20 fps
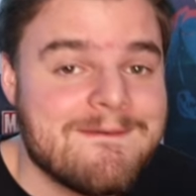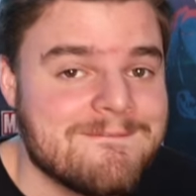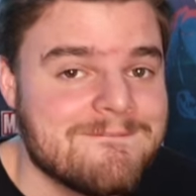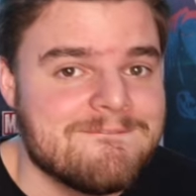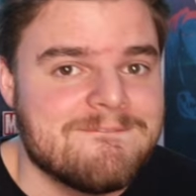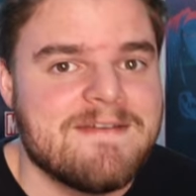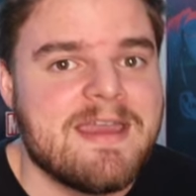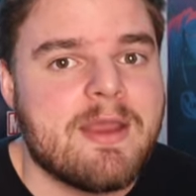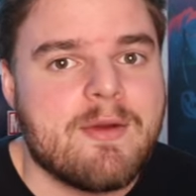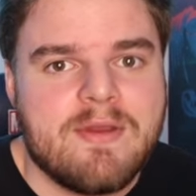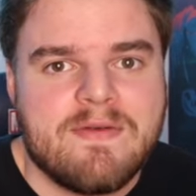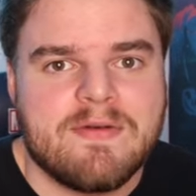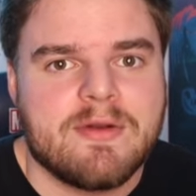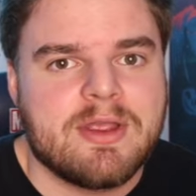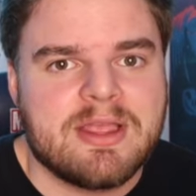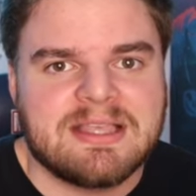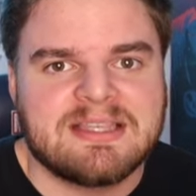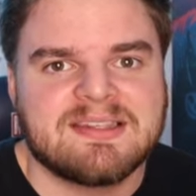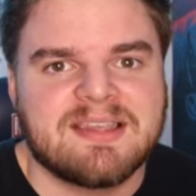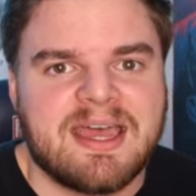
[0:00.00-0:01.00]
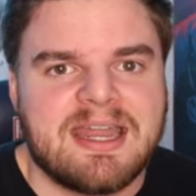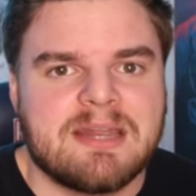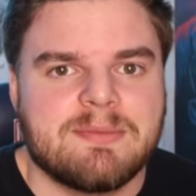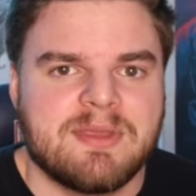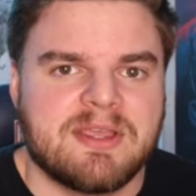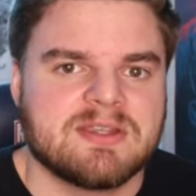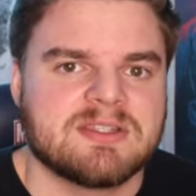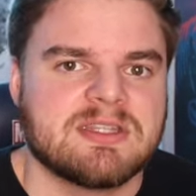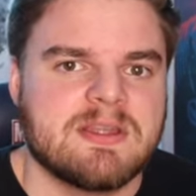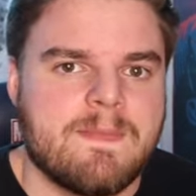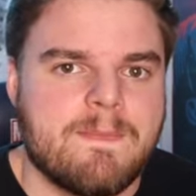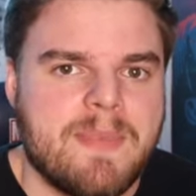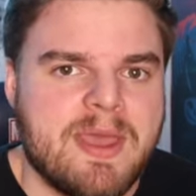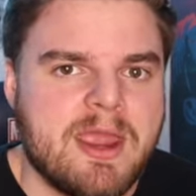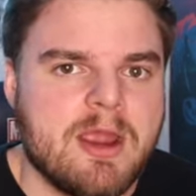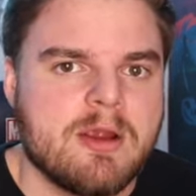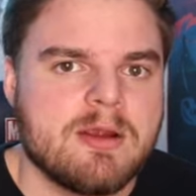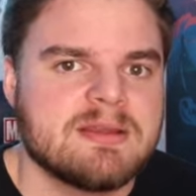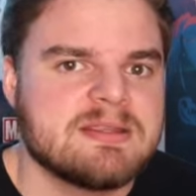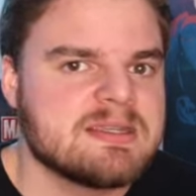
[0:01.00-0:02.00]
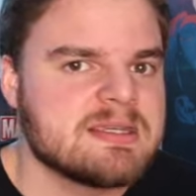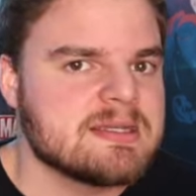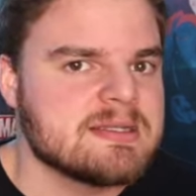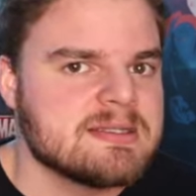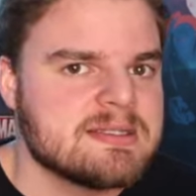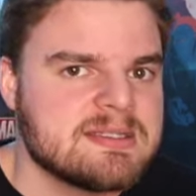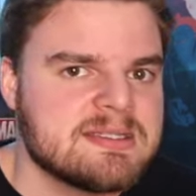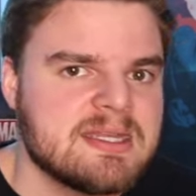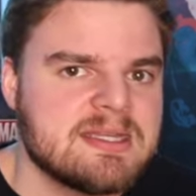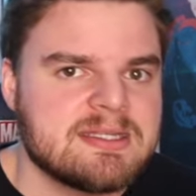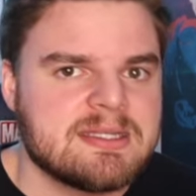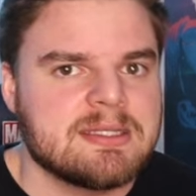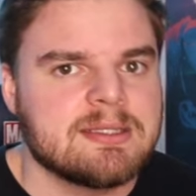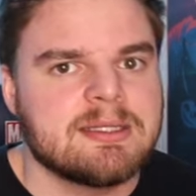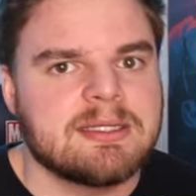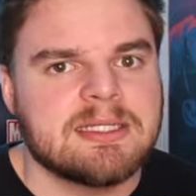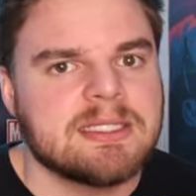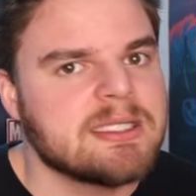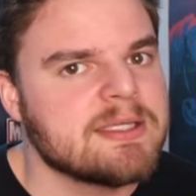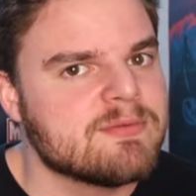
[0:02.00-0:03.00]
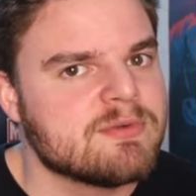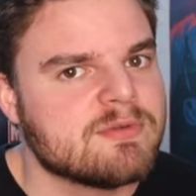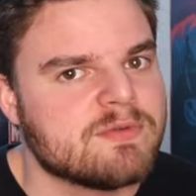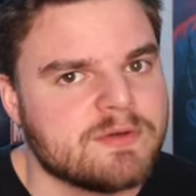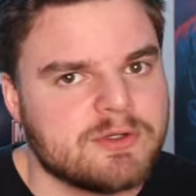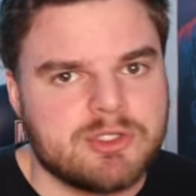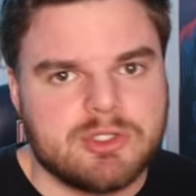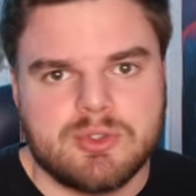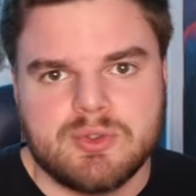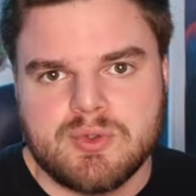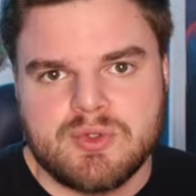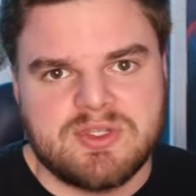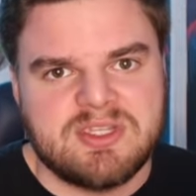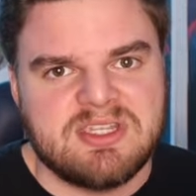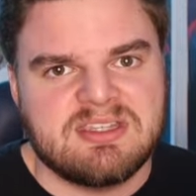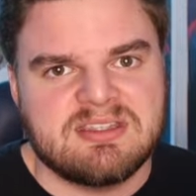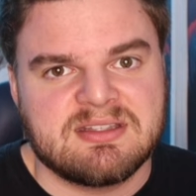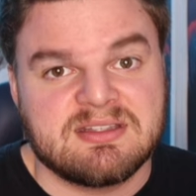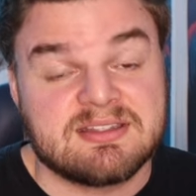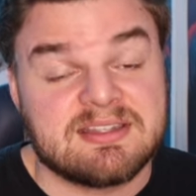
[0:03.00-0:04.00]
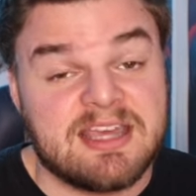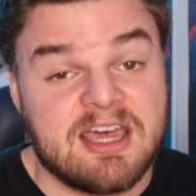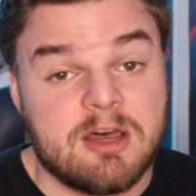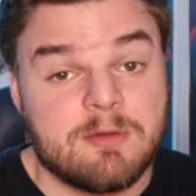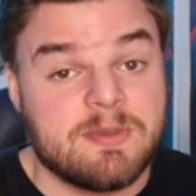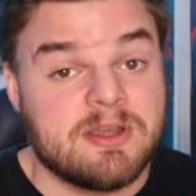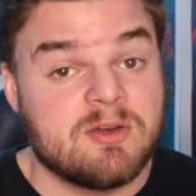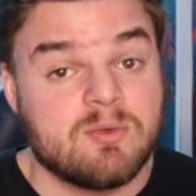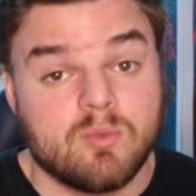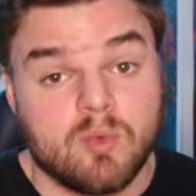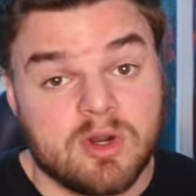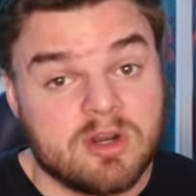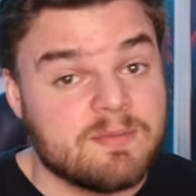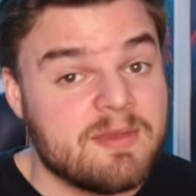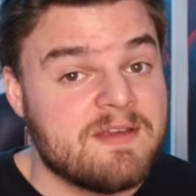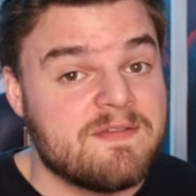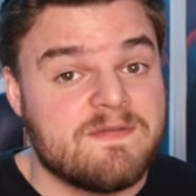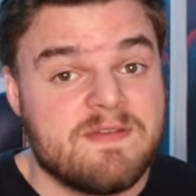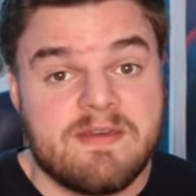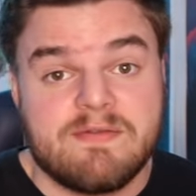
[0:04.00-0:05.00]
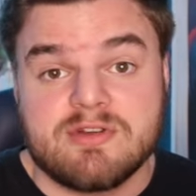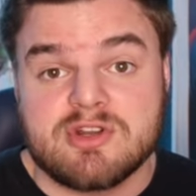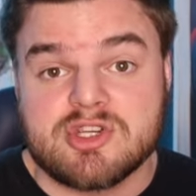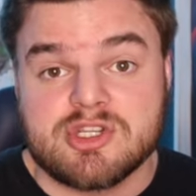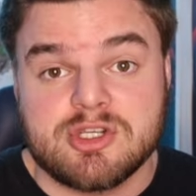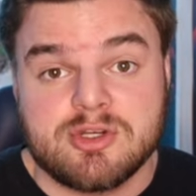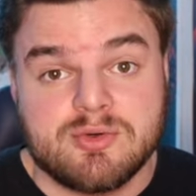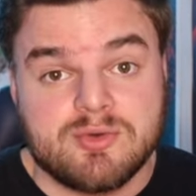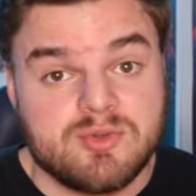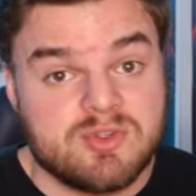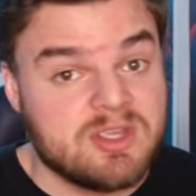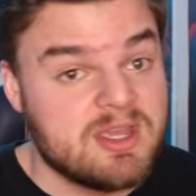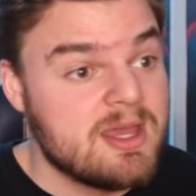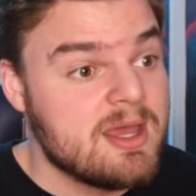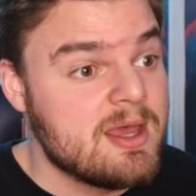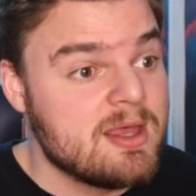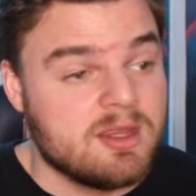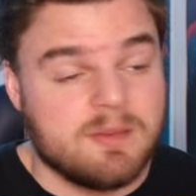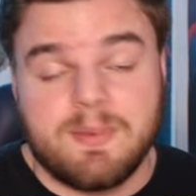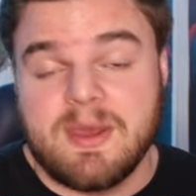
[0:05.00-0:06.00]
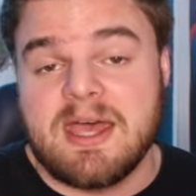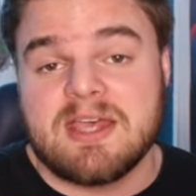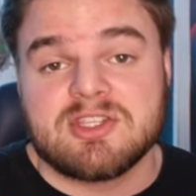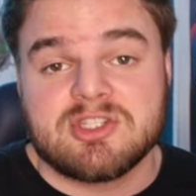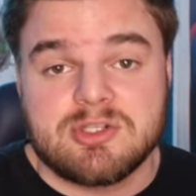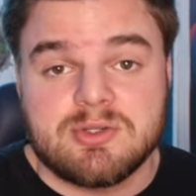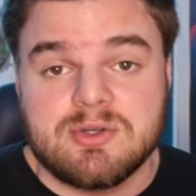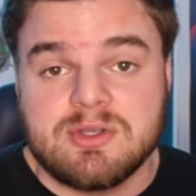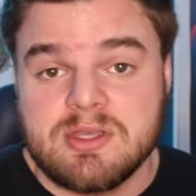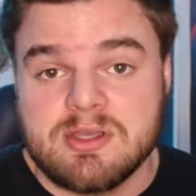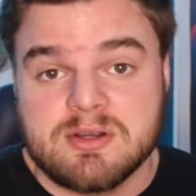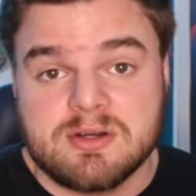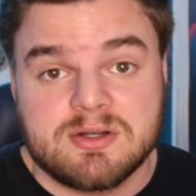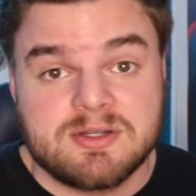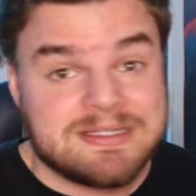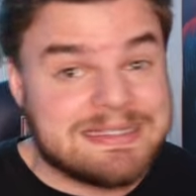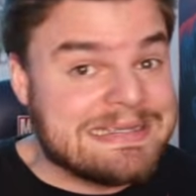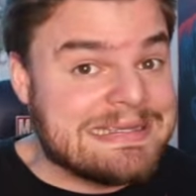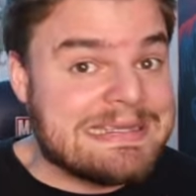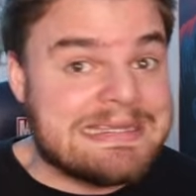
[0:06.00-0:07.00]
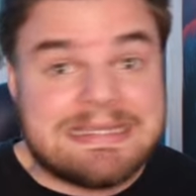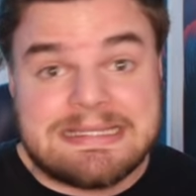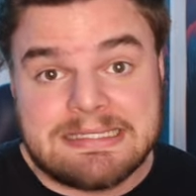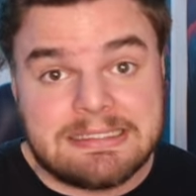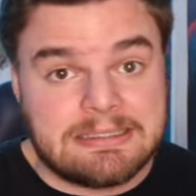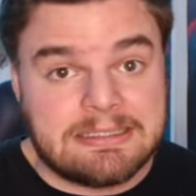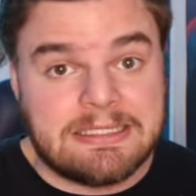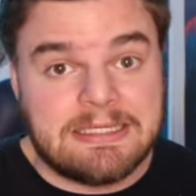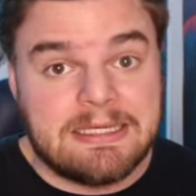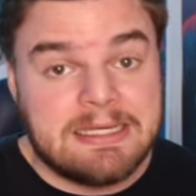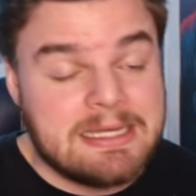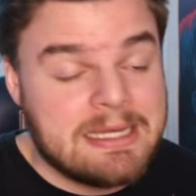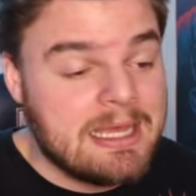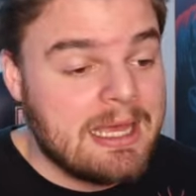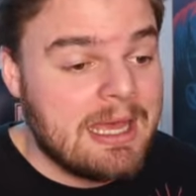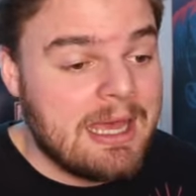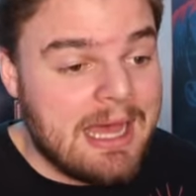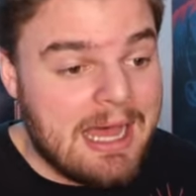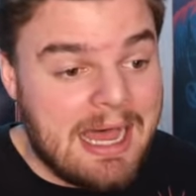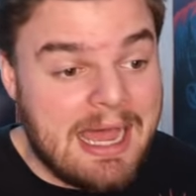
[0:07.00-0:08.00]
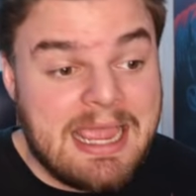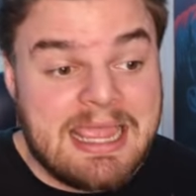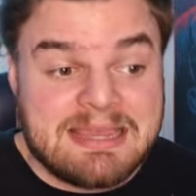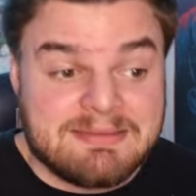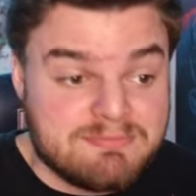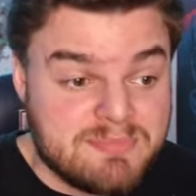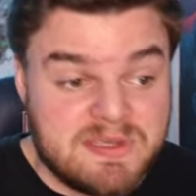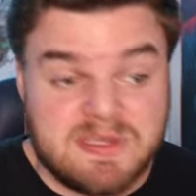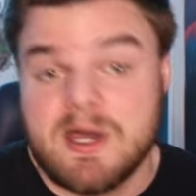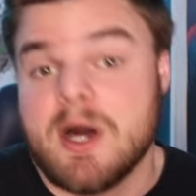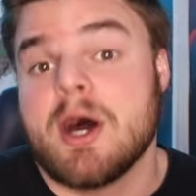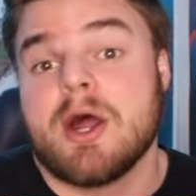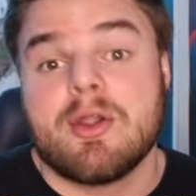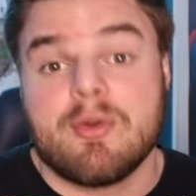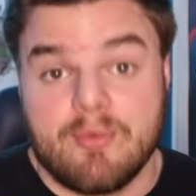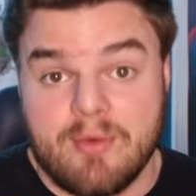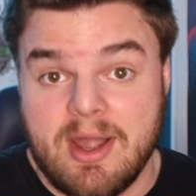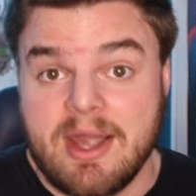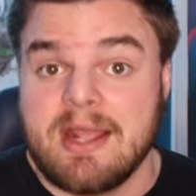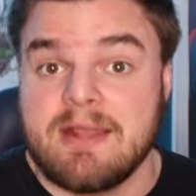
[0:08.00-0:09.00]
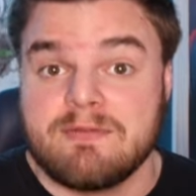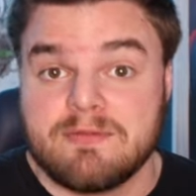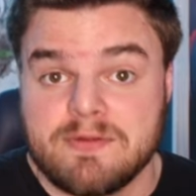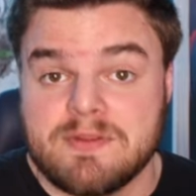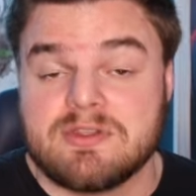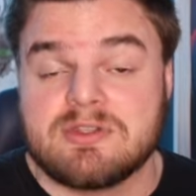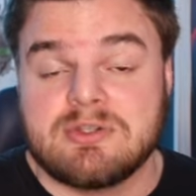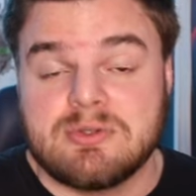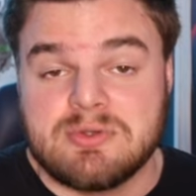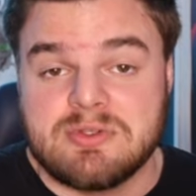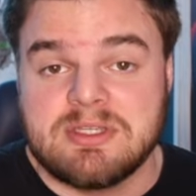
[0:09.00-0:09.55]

Very, very excited, because The Bear has consistently delivered for two seasons now, been one of my favorite shows the past 2 years, easily. I am beyond ready for this new